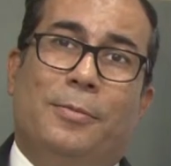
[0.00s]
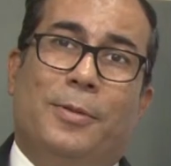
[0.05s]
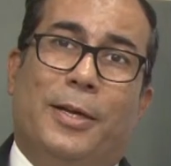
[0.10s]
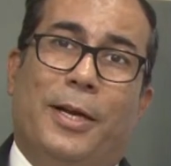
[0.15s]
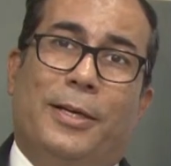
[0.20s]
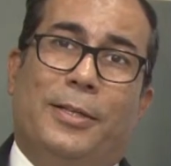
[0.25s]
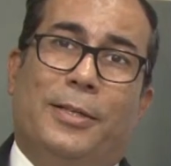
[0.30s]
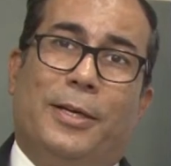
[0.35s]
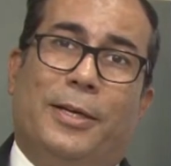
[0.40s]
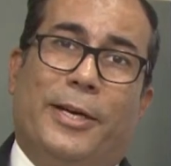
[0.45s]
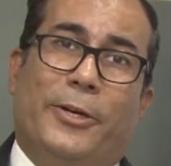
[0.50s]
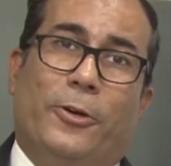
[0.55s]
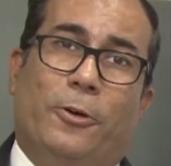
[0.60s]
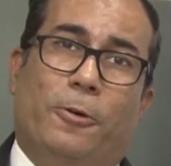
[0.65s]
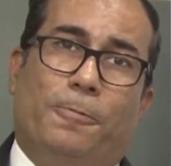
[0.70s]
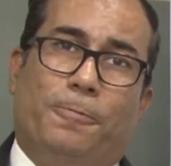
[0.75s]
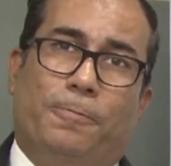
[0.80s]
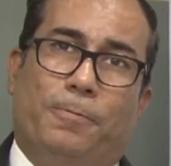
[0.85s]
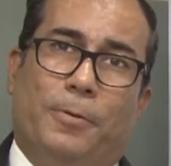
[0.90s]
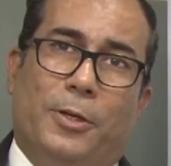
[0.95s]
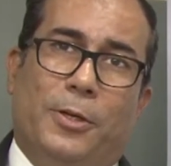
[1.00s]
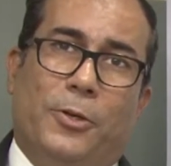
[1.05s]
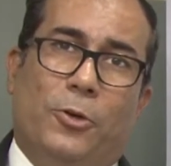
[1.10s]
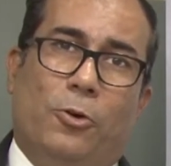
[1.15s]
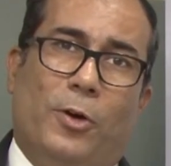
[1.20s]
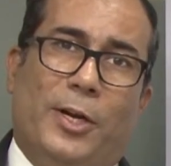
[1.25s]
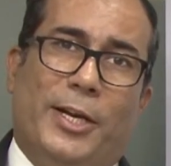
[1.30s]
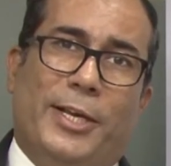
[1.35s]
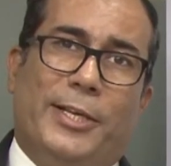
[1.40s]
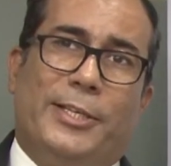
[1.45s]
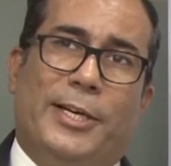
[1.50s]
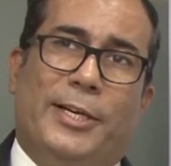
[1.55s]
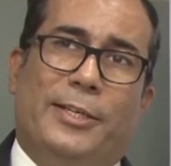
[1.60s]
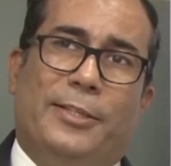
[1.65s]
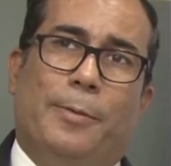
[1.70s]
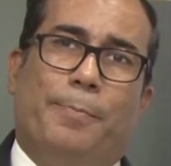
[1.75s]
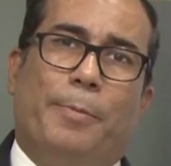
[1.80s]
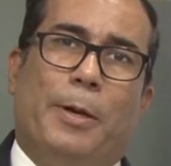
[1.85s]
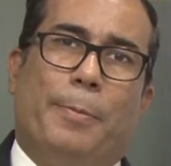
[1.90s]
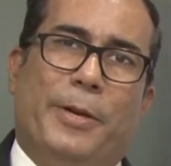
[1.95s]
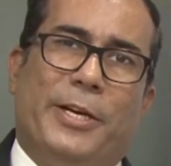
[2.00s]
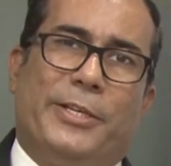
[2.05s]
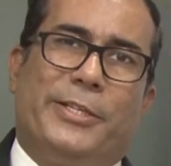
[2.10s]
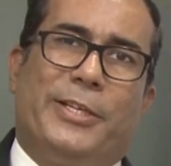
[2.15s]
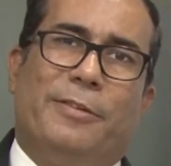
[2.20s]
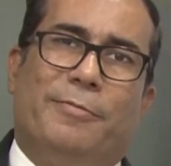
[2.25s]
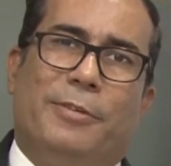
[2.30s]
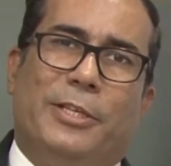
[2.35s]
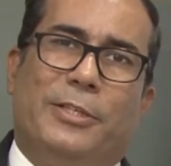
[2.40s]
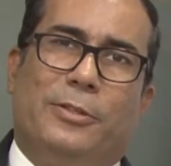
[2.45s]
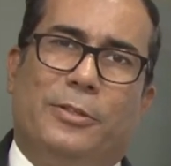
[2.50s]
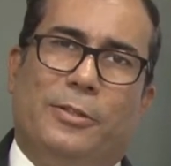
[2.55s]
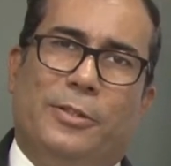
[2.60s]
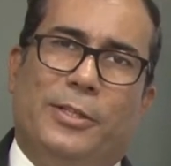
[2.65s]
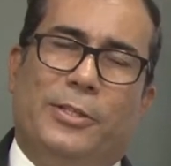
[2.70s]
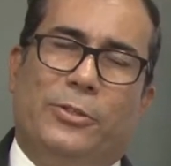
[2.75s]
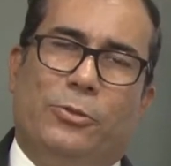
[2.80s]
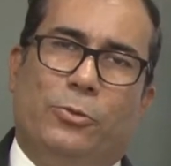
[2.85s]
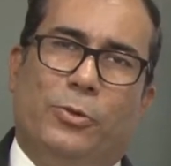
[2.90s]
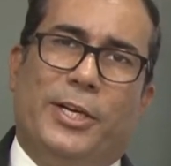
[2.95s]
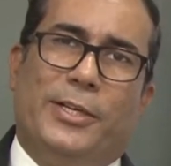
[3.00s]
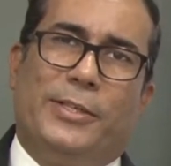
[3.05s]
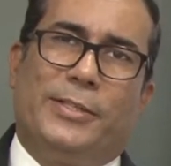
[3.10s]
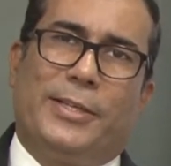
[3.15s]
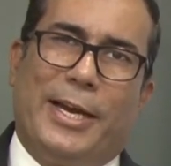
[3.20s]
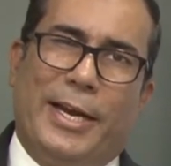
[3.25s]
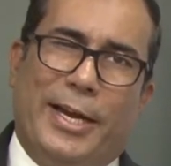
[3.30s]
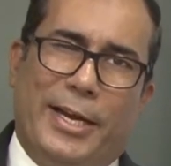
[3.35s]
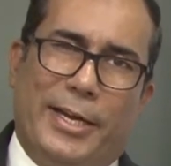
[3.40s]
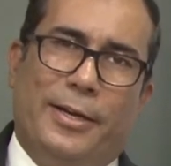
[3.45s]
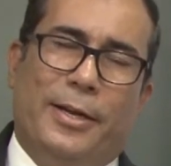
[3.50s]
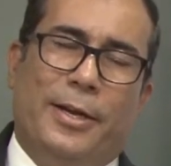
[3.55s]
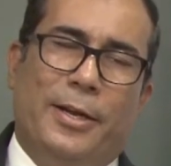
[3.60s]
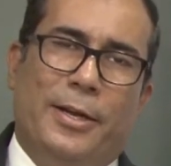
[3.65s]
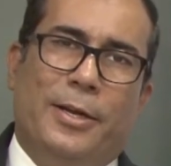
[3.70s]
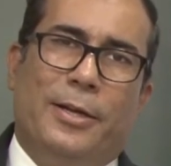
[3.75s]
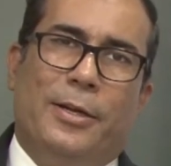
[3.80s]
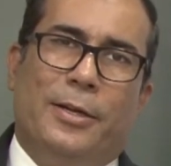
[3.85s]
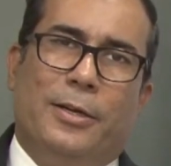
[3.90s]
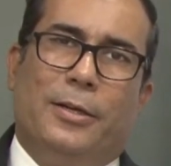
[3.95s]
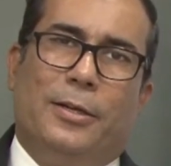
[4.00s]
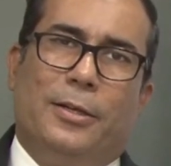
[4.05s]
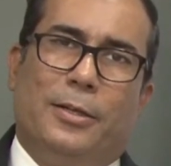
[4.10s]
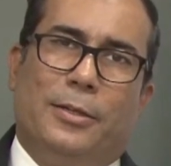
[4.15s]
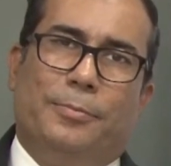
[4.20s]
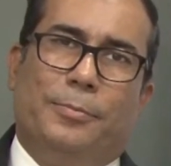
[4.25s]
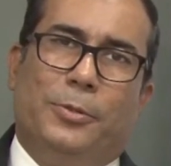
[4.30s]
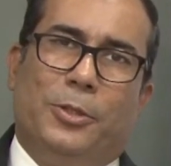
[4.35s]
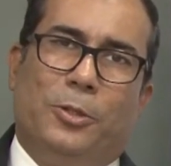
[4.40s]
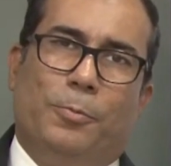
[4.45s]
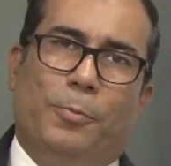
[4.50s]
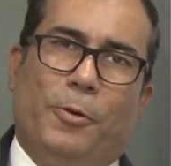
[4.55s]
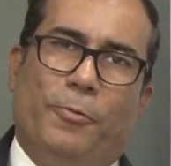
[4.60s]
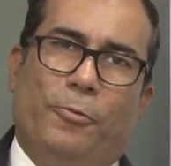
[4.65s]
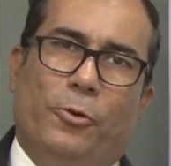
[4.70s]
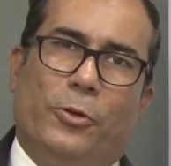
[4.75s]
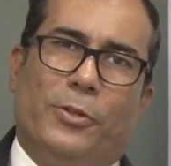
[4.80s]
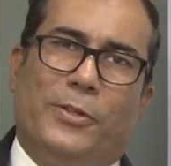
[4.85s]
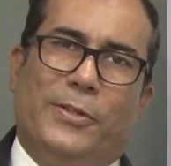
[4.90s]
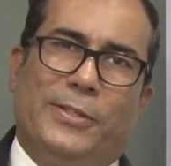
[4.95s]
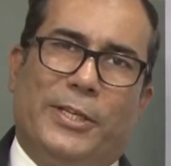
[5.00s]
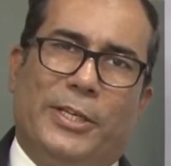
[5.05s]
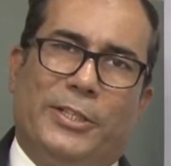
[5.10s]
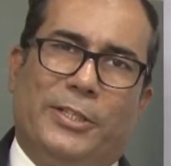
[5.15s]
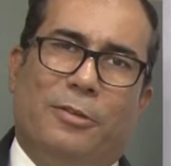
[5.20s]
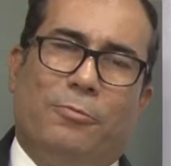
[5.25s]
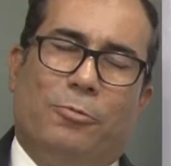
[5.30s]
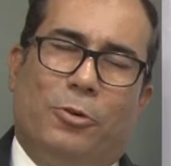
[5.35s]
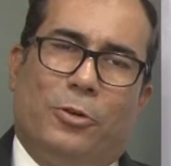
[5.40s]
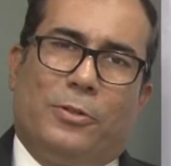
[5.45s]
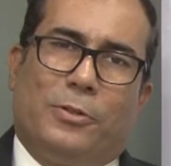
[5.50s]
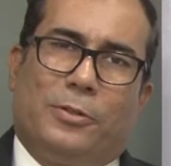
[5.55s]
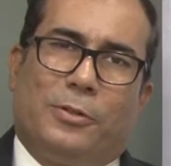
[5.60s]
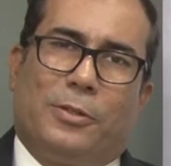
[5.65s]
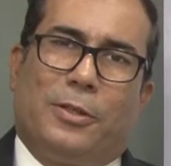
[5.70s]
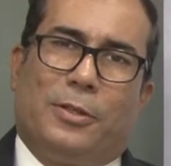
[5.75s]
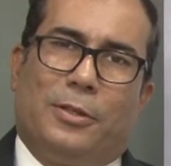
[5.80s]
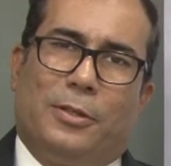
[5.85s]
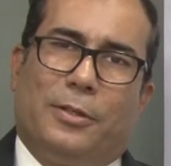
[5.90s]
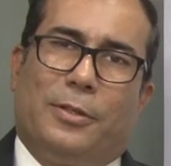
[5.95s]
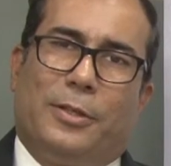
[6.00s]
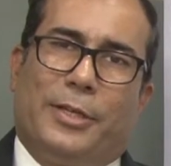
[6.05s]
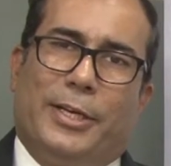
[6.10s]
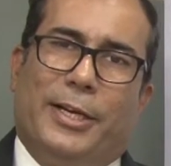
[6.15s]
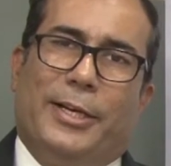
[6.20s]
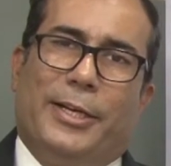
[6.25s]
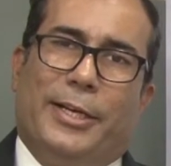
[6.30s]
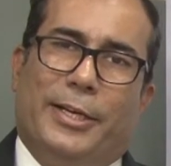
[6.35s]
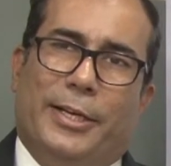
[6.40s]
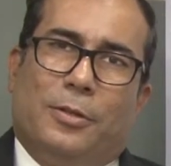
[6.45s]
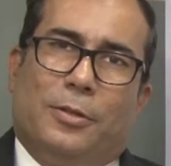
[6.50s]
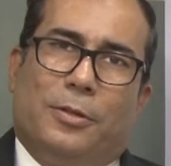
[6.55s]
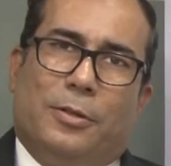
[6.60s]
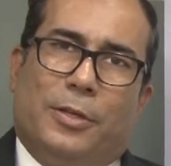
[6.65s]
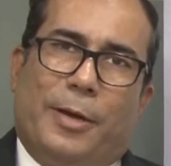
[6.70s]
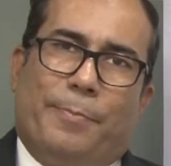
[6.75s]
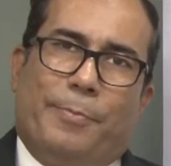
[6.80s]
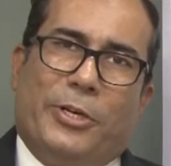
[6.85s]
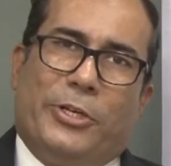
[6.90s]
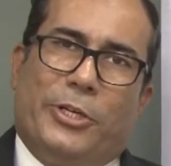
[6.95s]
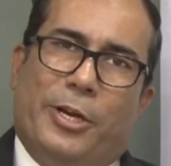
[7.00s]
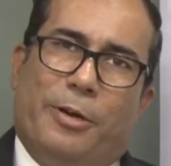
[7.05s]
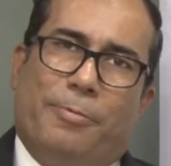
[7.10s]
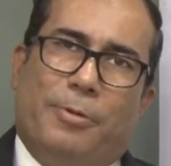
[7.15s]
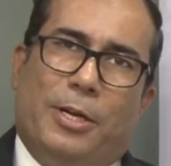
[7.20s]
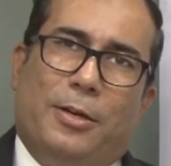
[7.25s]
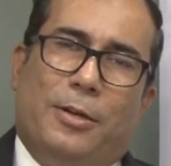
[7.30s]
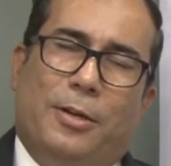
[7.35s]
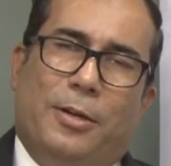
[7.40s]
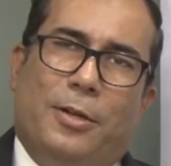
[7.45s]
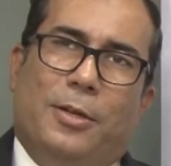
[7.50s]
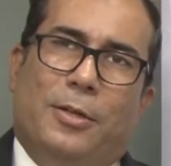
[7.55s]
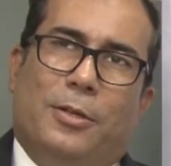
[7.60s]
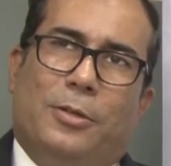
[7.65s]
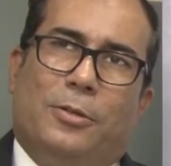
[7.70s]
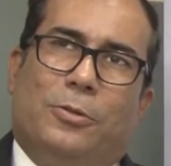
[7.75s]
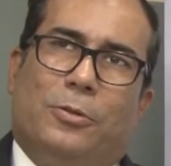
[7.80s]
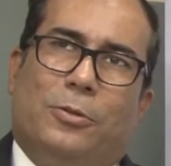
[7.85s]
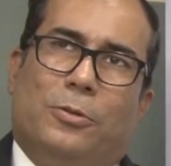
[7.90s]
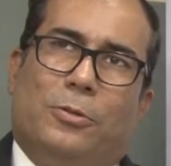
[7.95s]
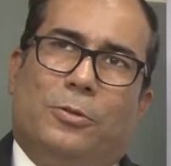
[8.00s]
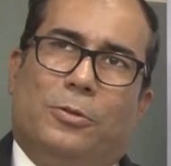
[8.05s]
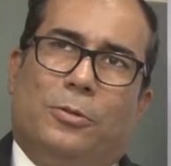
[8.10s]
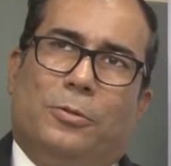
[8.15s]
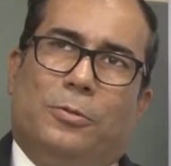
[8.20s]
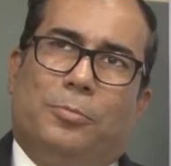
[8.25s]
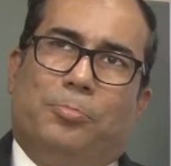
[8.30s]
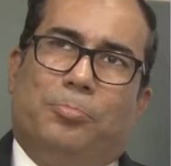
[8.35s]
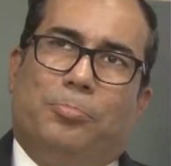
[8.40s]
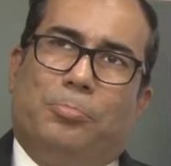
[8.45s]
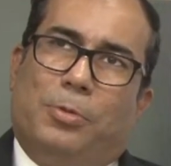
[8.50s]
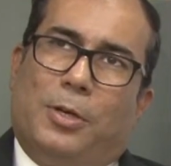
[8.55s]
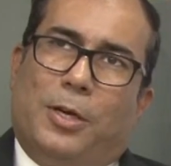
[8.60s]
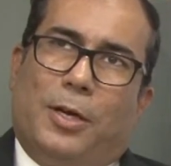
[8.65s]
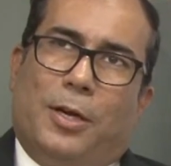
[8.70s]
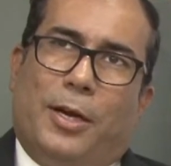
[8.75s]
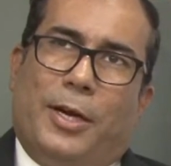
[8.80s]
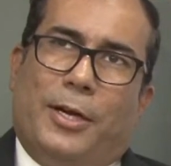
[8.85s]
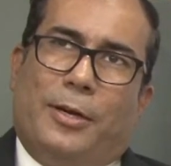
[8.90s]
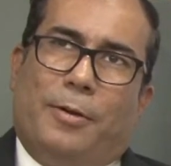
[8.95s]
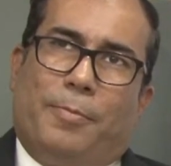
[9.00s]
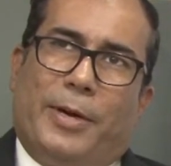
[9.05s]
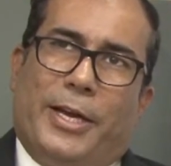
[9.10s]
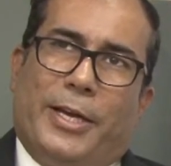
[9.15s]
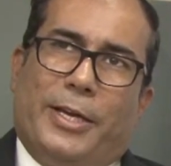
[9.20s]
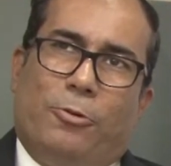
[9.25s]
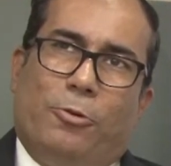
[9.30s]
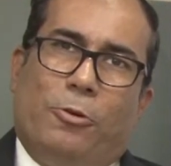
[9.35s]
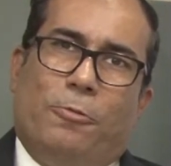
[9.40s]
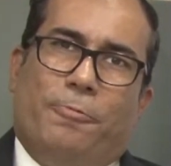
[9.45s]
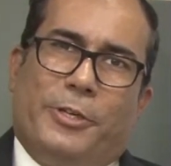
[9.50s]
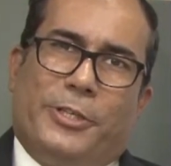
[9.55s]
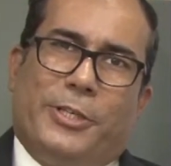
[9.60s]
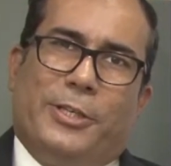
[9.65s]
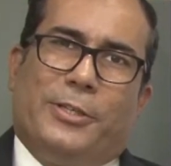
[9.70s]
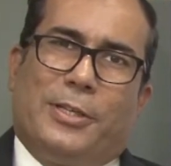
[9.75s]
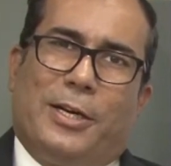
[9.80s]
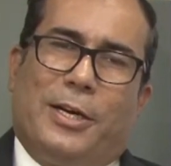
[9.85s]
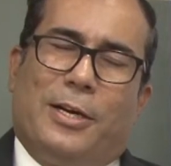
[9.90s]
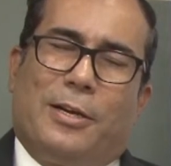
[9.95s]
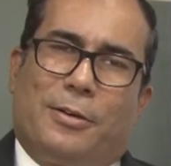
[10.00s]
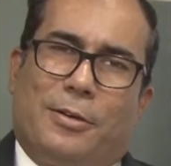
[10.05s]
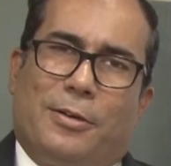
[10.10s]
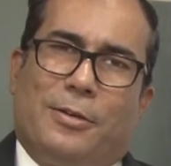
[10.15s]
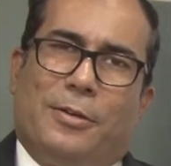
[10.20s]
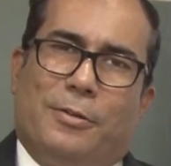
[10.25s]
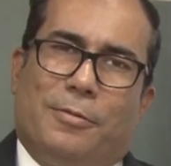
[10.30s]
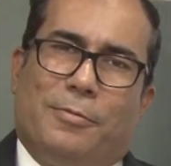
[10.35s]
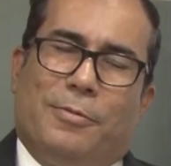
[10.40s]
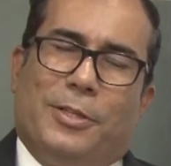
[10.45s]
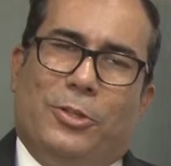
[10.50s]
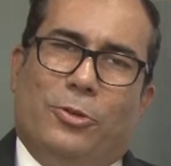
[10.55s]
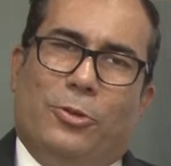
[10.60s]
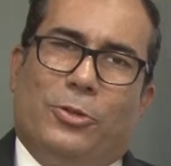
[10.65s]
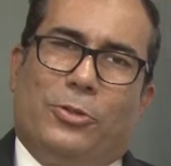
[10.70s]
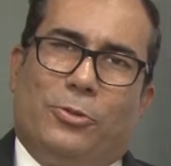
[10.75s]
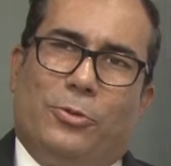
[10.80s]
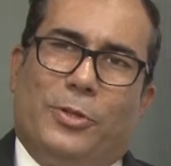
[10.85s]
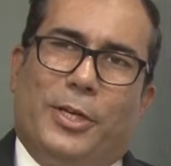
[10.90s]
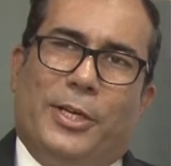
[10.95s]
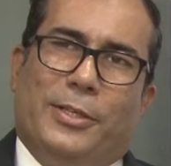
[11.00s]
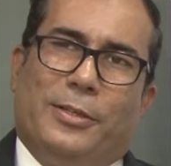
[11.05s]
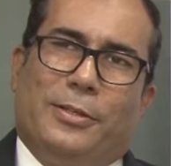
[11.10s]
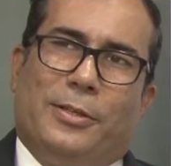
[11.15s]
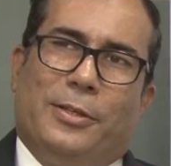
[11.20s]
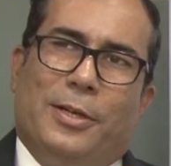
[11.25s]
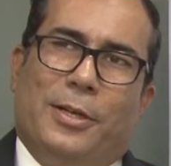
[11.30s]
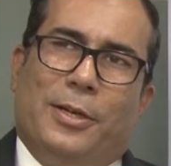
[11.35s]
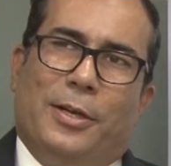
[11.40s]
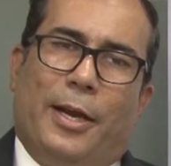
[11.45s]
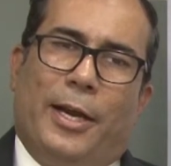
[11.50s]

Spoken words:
And the kind of knowledge and the preparation which these students had, you know, before this session was really appreciable. So, and my good wishes are with those students.